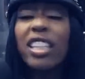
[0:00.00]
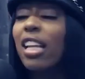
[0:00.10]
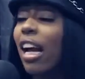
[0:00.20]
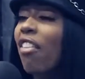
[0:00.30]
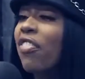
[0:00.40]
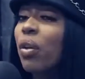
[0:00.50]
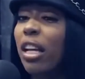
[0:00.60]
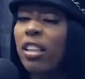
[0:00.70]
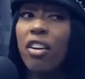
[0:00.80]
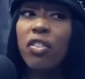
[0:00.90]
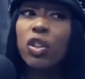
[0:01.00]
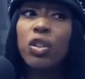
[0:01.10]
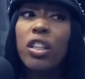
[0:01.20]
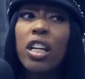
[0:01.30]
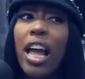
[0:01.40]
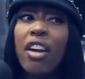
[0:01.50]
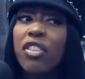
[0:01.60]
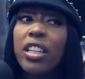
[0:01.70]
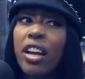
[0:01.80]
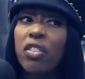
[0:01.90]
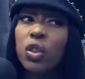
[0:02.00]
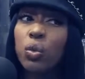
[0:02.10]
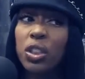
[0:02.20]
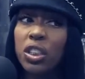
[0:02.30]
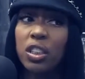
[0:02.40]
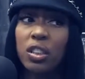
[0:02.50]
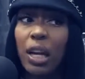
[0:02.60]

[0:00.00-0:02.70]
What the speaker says: it's like I felt like that for every day for 2 years.